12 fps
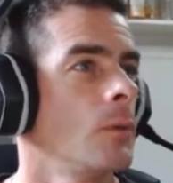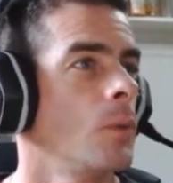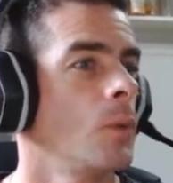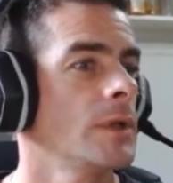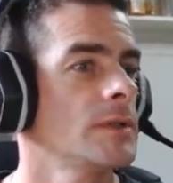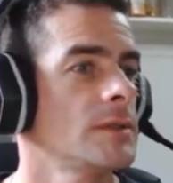
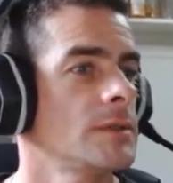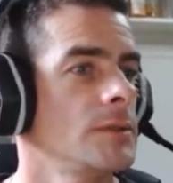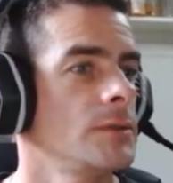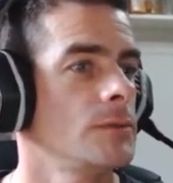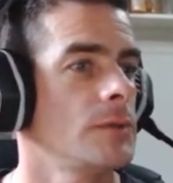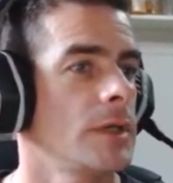Once
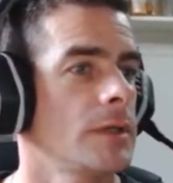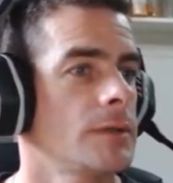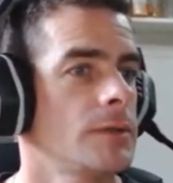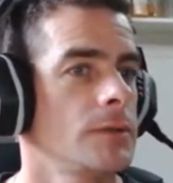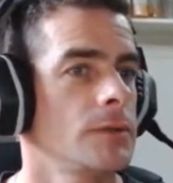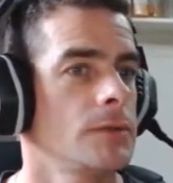you get
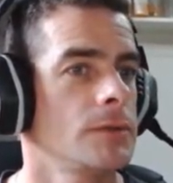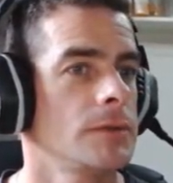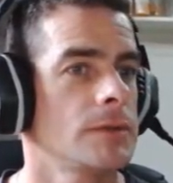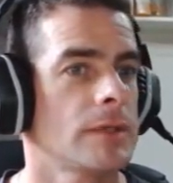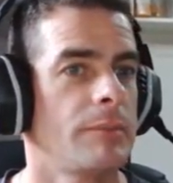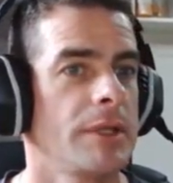to
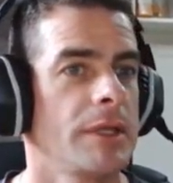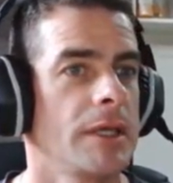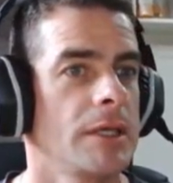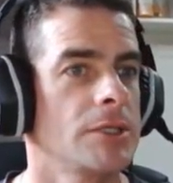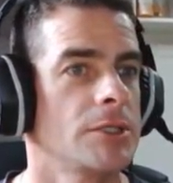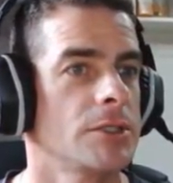this
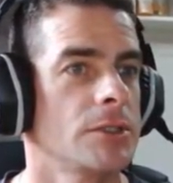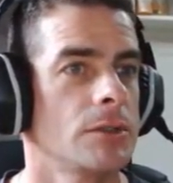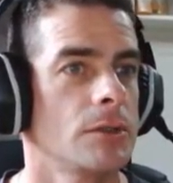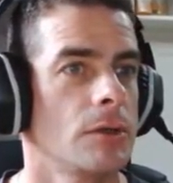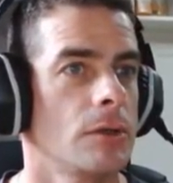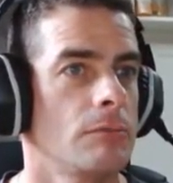
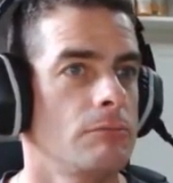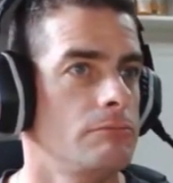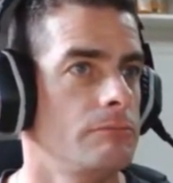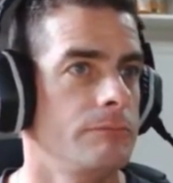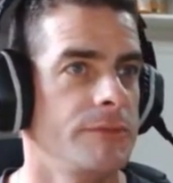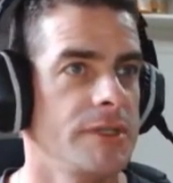application
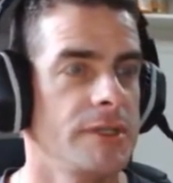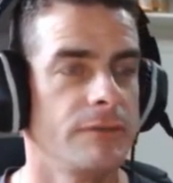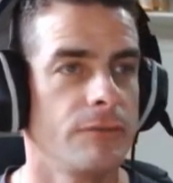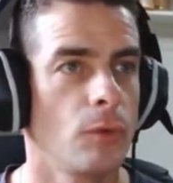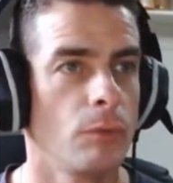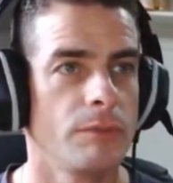
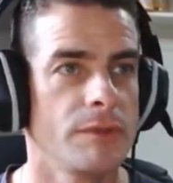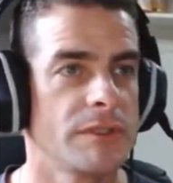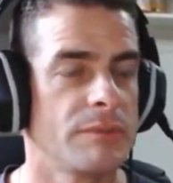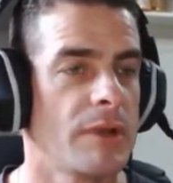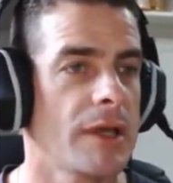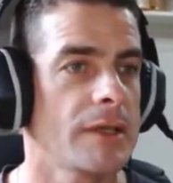default
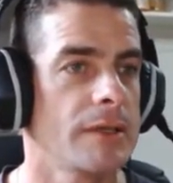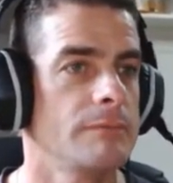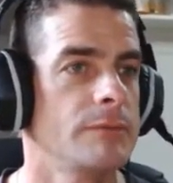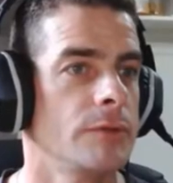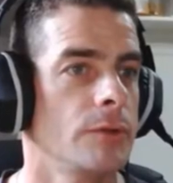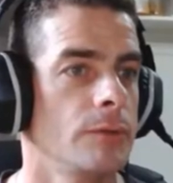display,
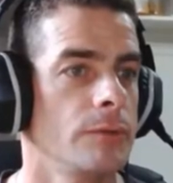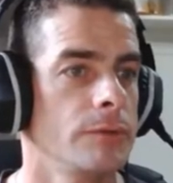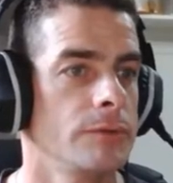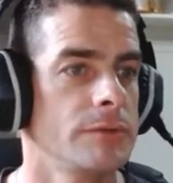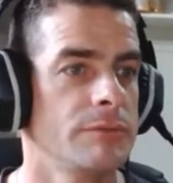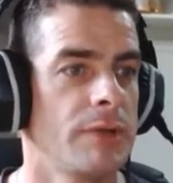so you're
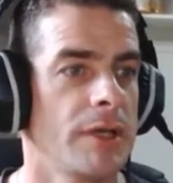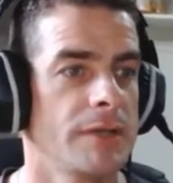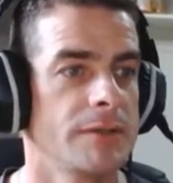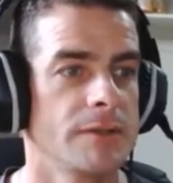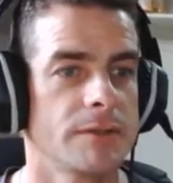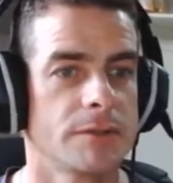displaying
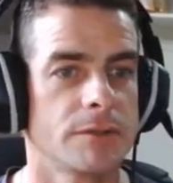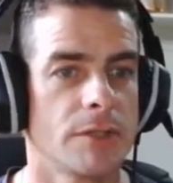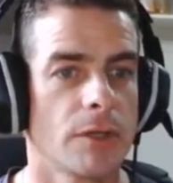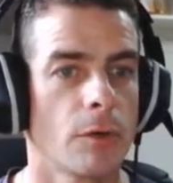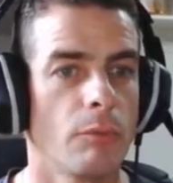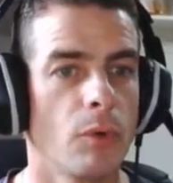this
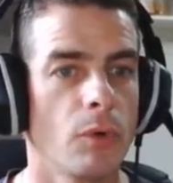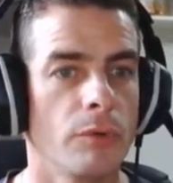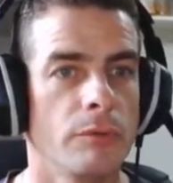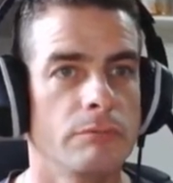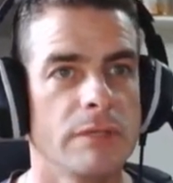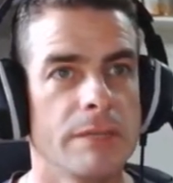
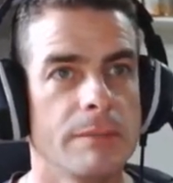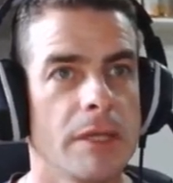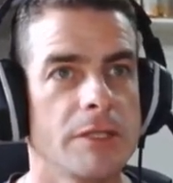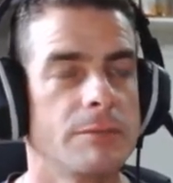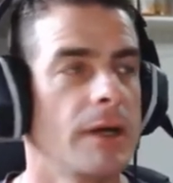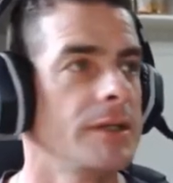checkerboard
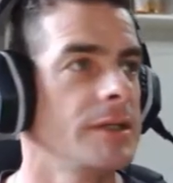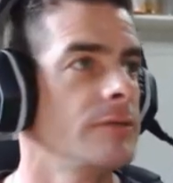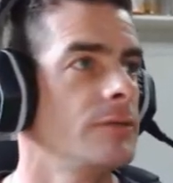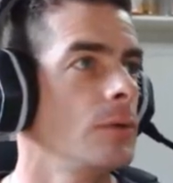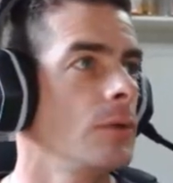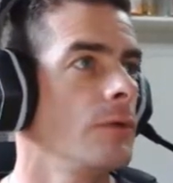image by
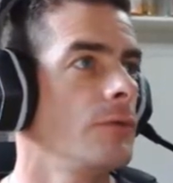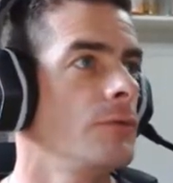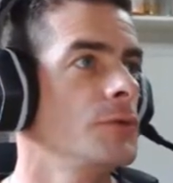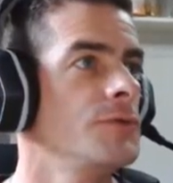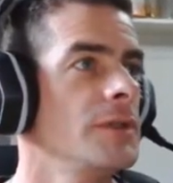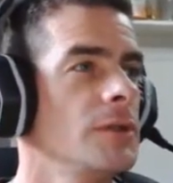default, the
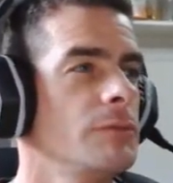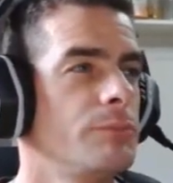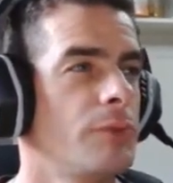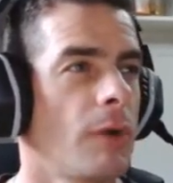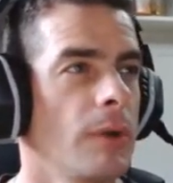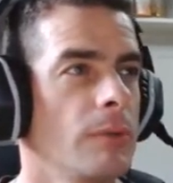first thing you
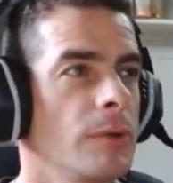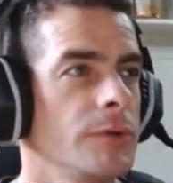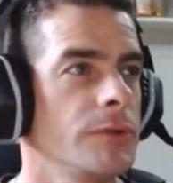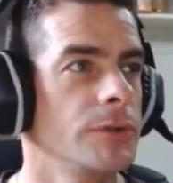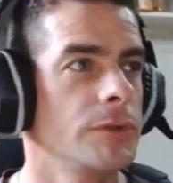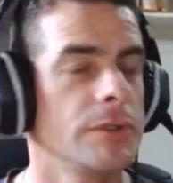probably want
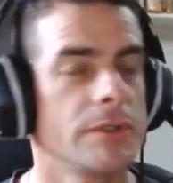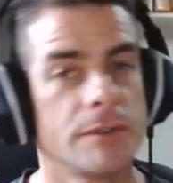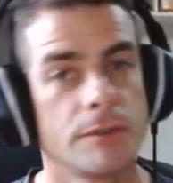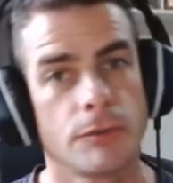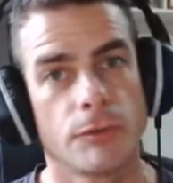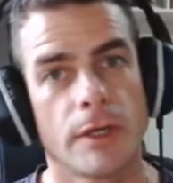to do is
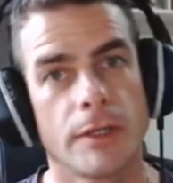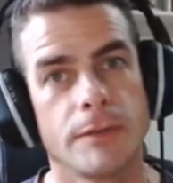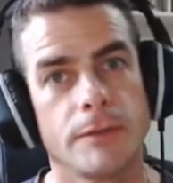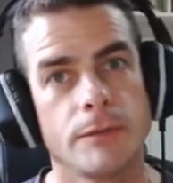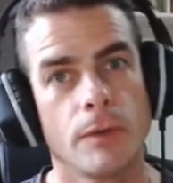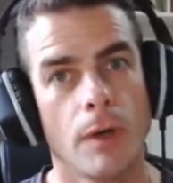to try
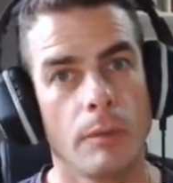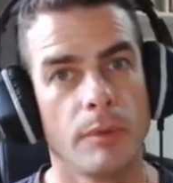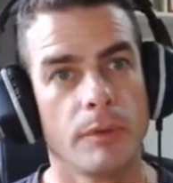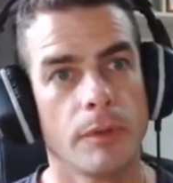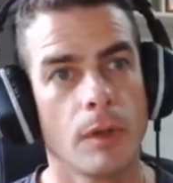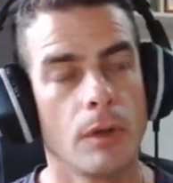to
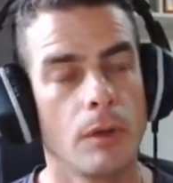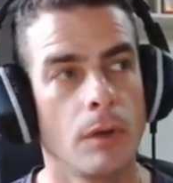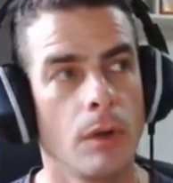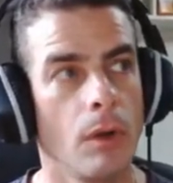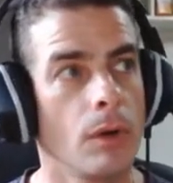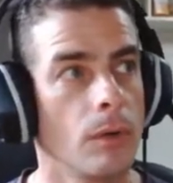open a
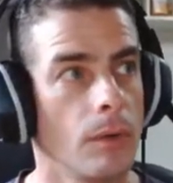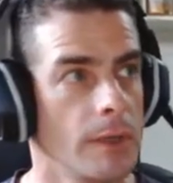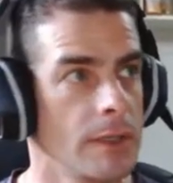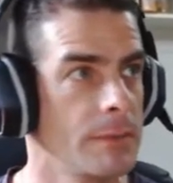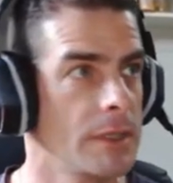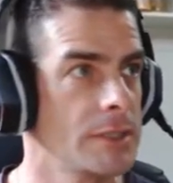local
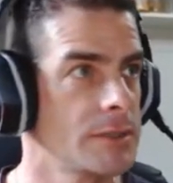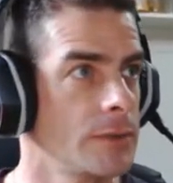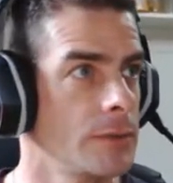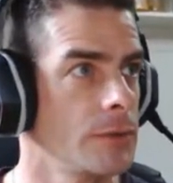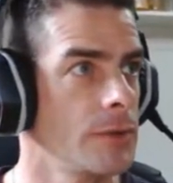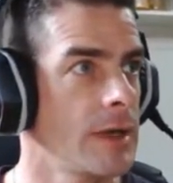image.
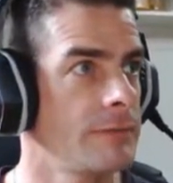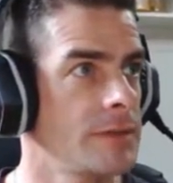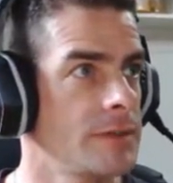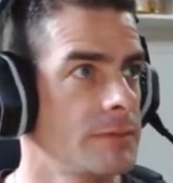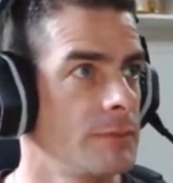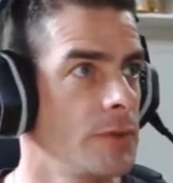So you have
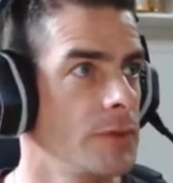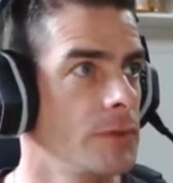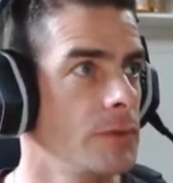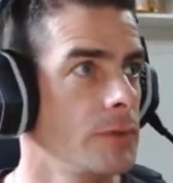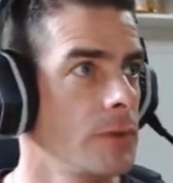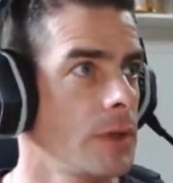this
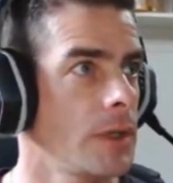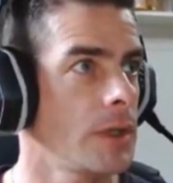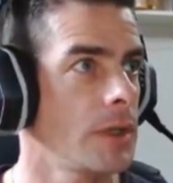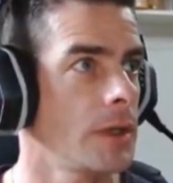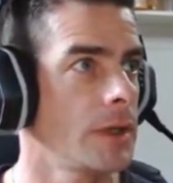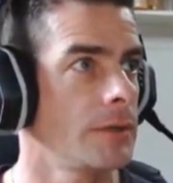menu
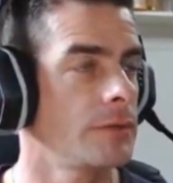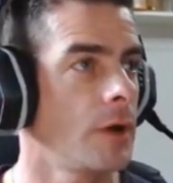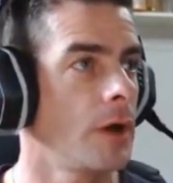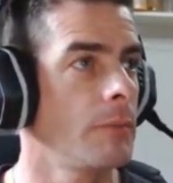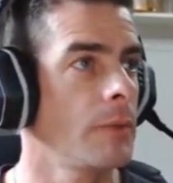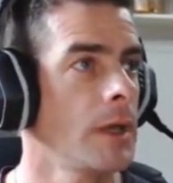here at the
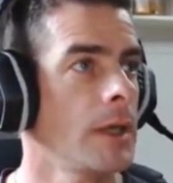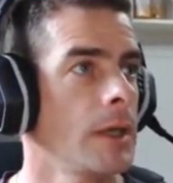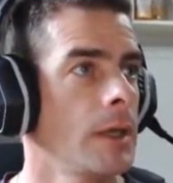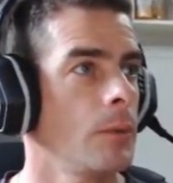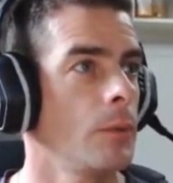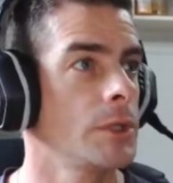top,
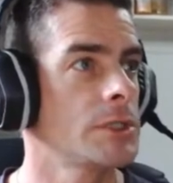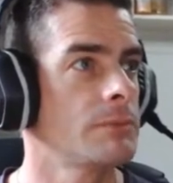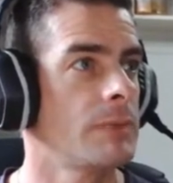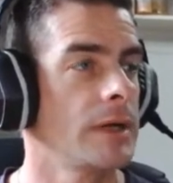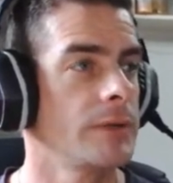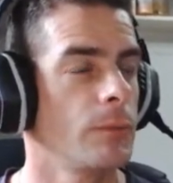which
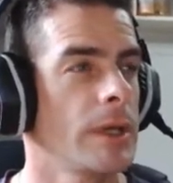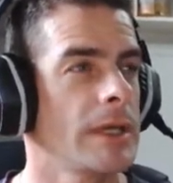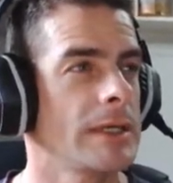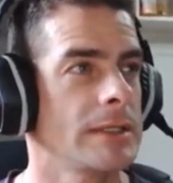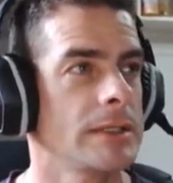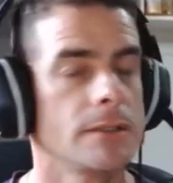by the way
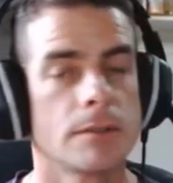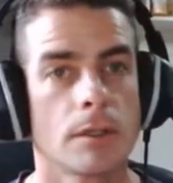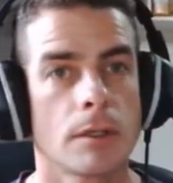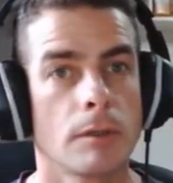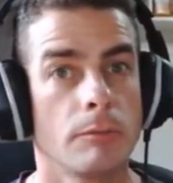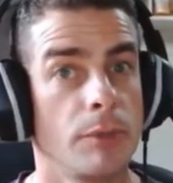is
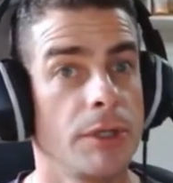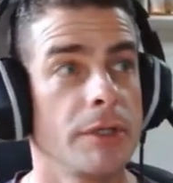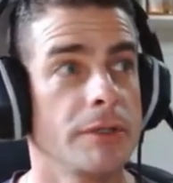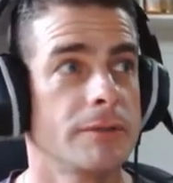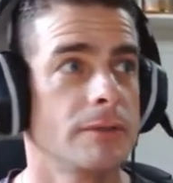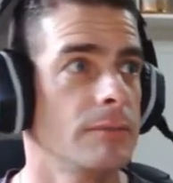
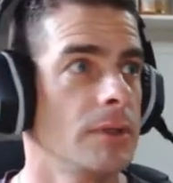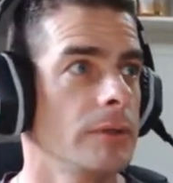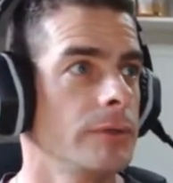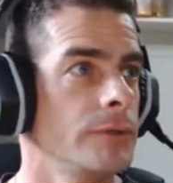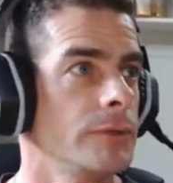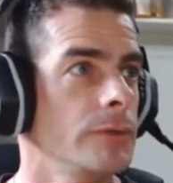completely similar
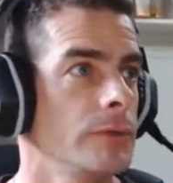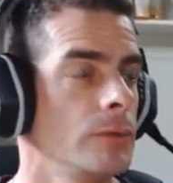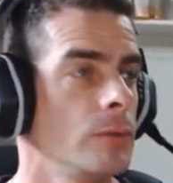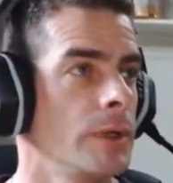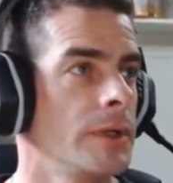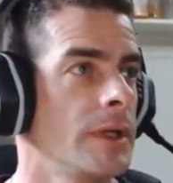to
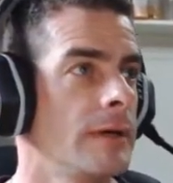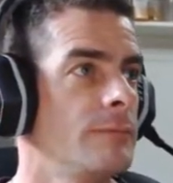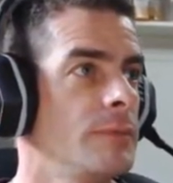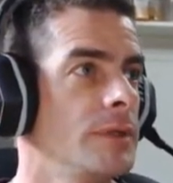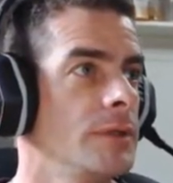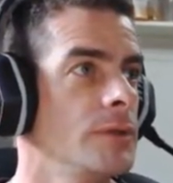what I've
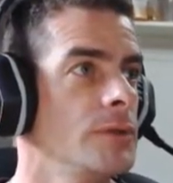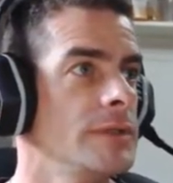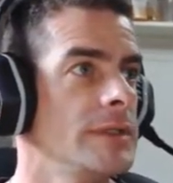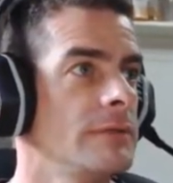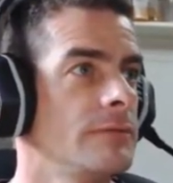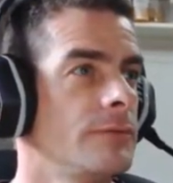been
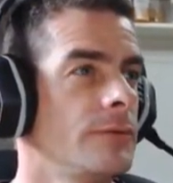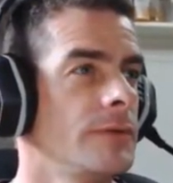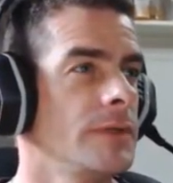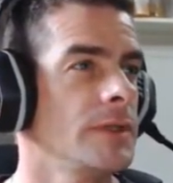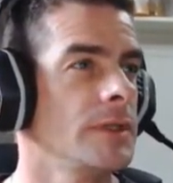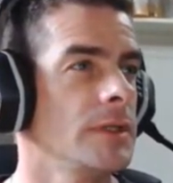using for
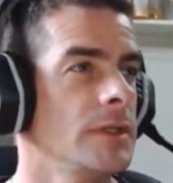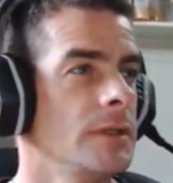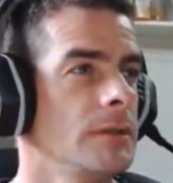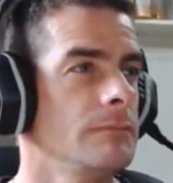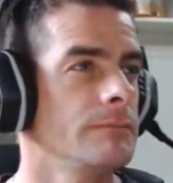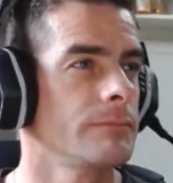the